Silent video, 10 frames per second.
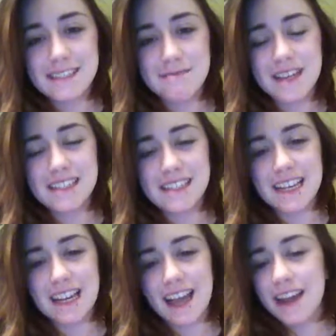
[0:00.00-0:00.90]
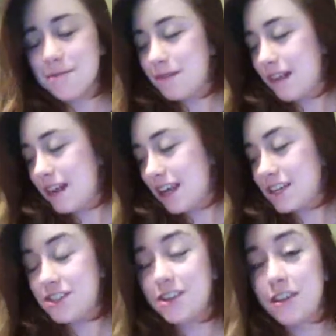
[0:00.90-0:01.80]
amazing. And I'm glad I
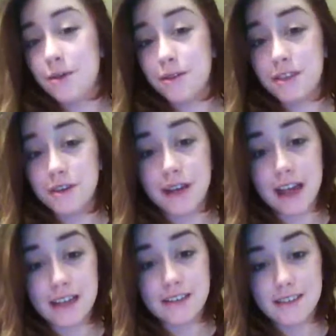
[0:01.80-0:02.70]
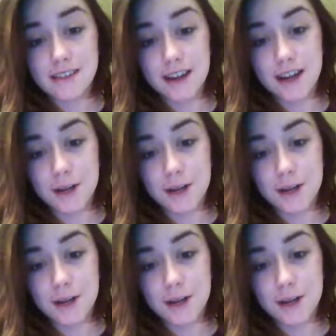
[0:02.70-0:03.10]
could share that with you guys.